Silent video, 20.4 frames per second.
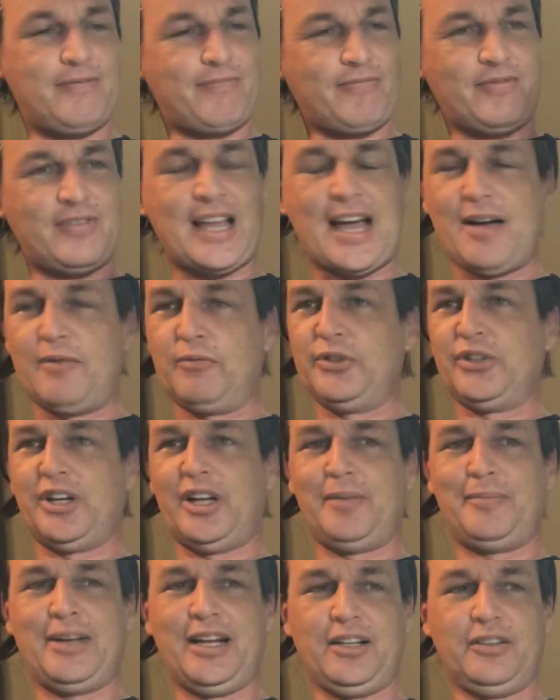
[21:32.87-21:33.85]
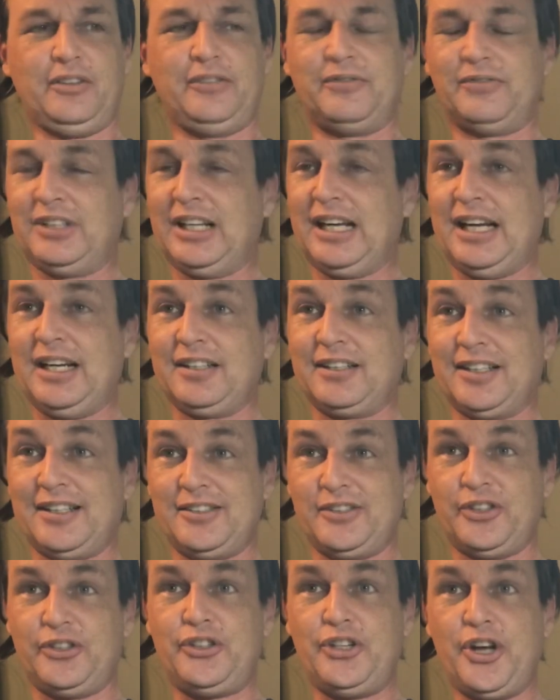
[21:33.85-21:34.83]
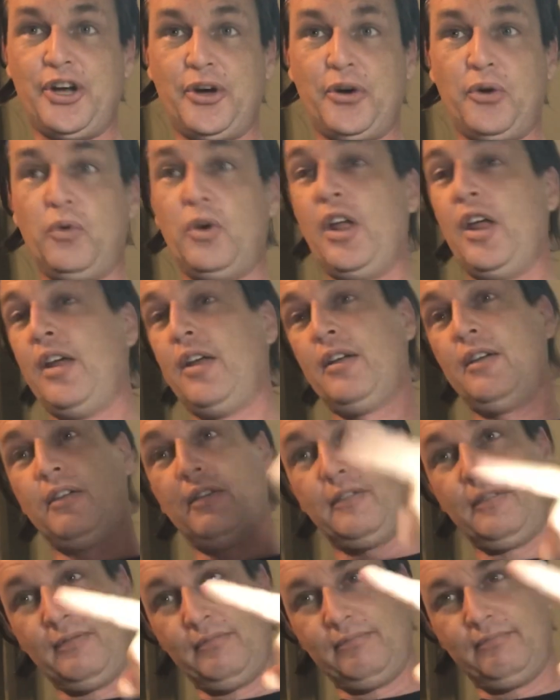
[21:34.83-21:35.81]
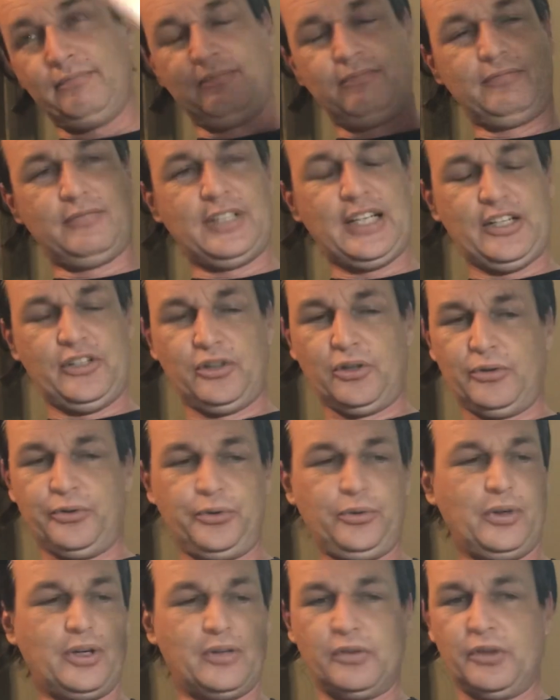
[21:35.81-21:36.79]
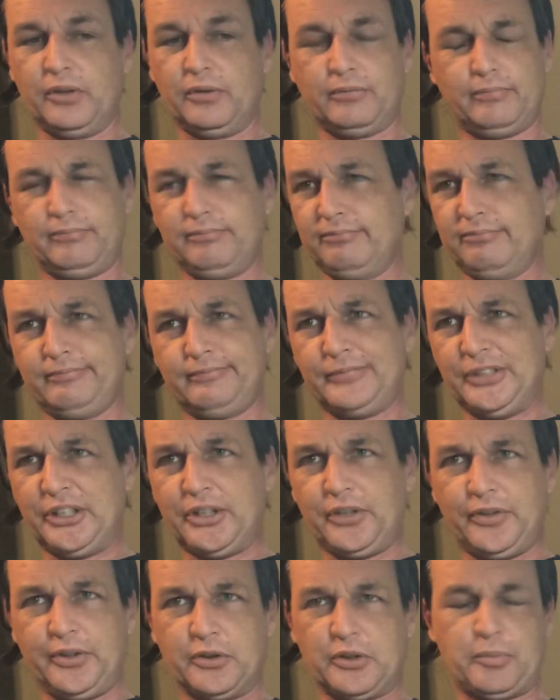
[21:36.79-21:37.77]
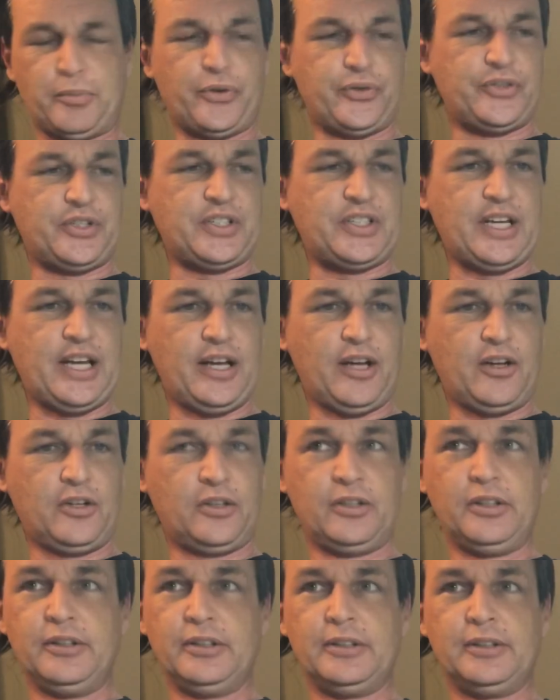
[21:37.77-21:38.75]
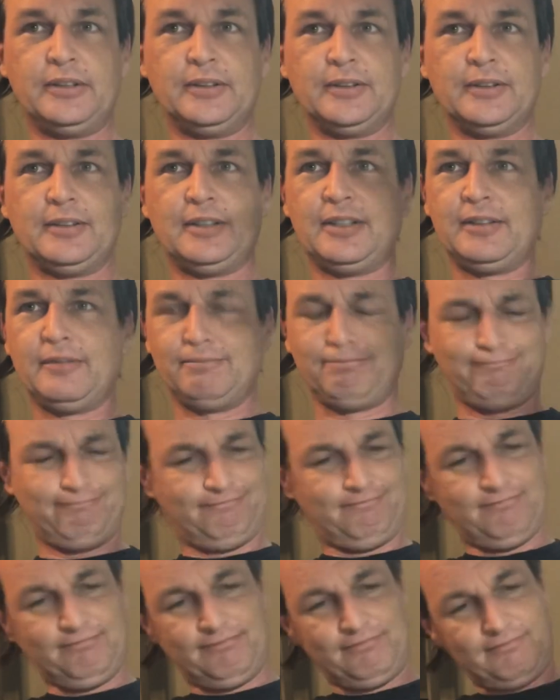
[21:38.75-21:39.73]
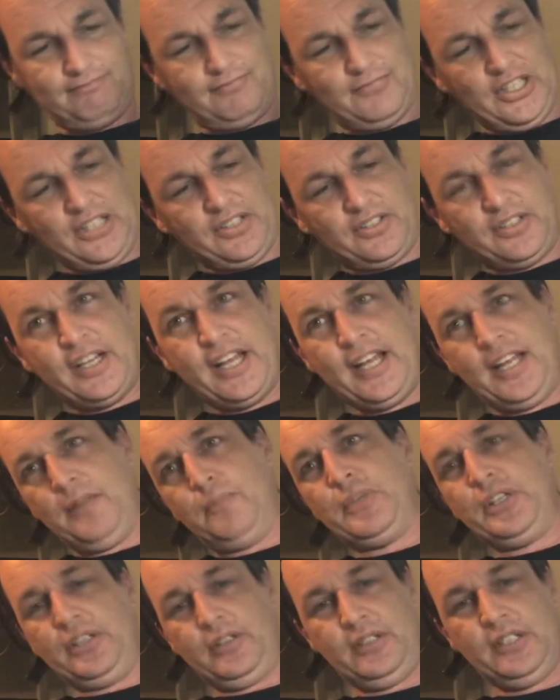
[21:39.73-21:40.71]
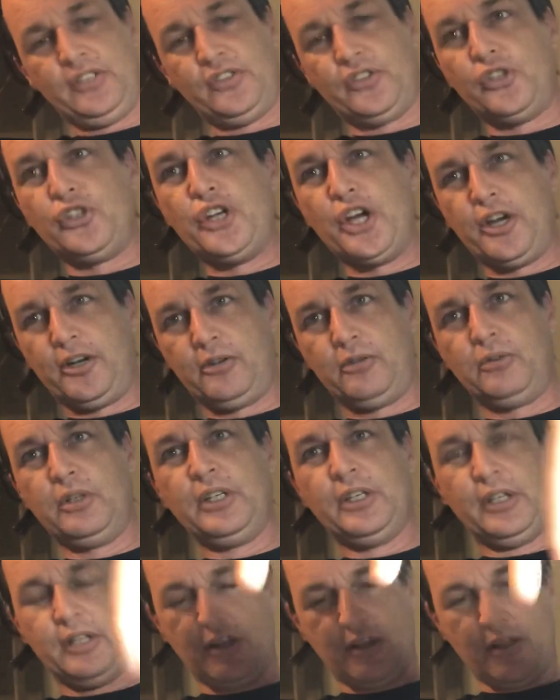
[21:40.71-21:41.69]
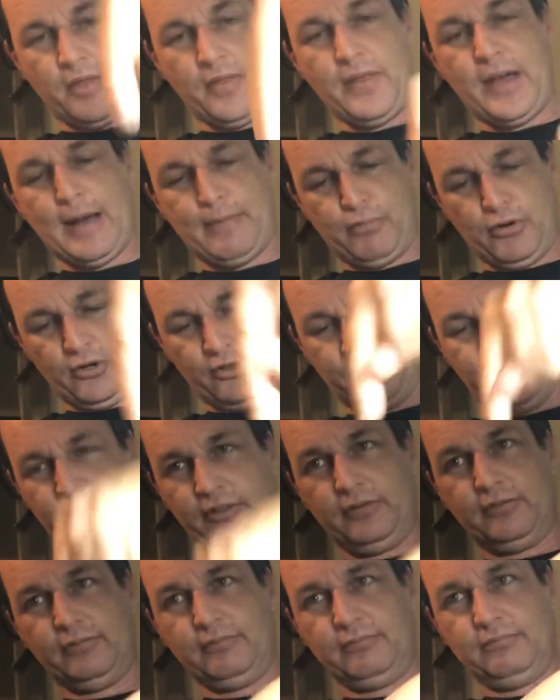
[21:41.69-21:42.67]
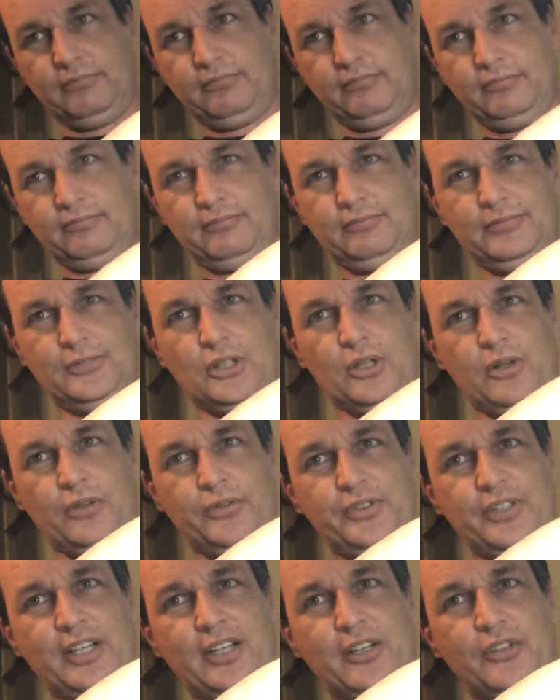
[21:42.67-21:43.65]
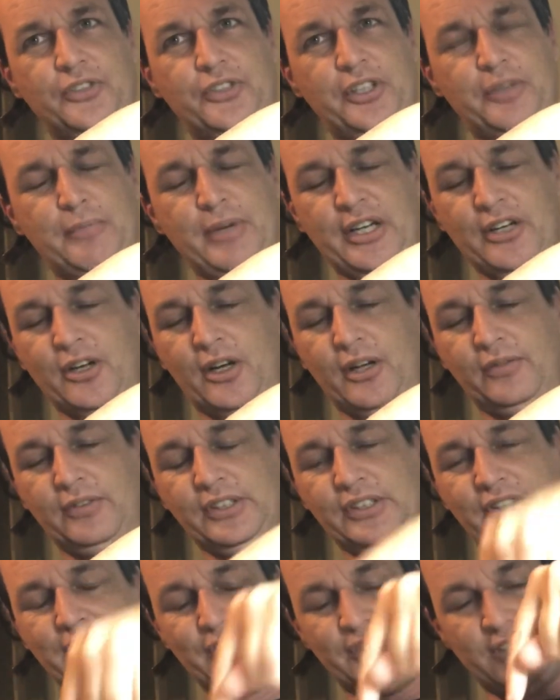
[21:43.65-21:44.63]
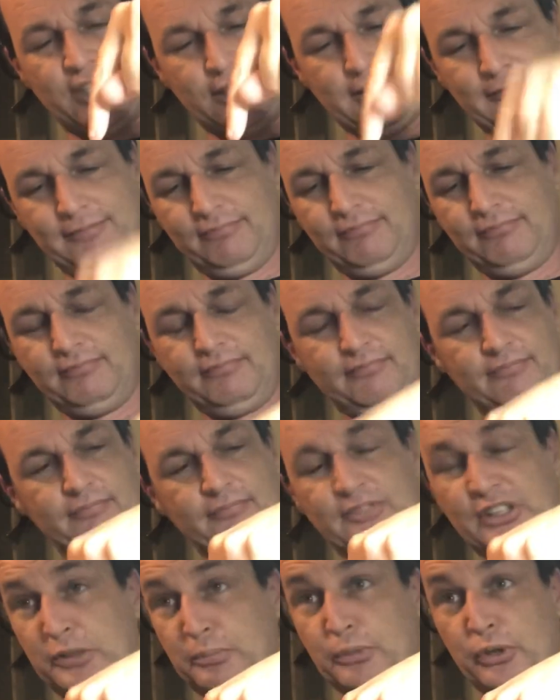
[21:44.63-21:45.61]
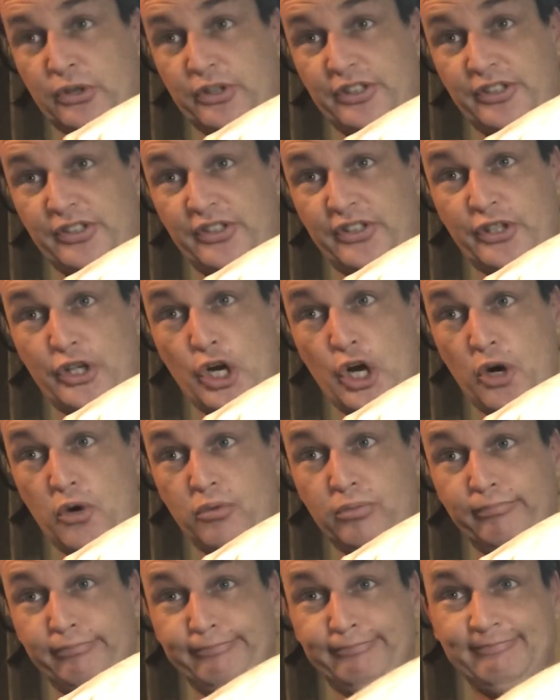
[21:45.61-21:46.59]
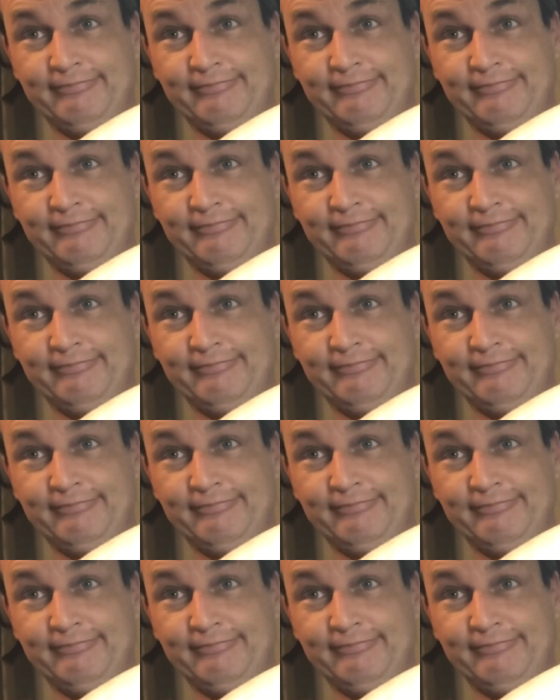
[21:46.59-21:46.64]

That was automatically flagged as a no. They told whoever, they were supposed to tell, this name is a no. That person called down to the main office and said, this person's a no.